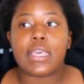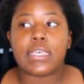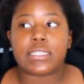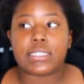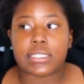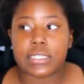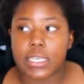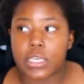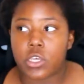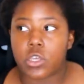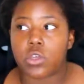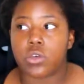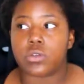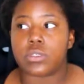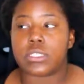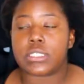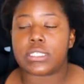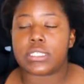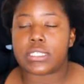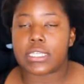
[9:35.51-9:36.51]
single
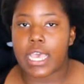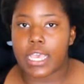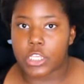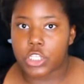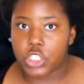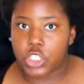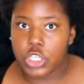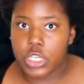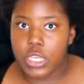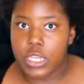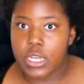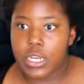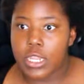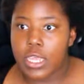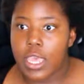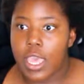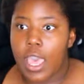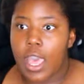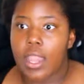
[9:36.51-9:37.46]
session.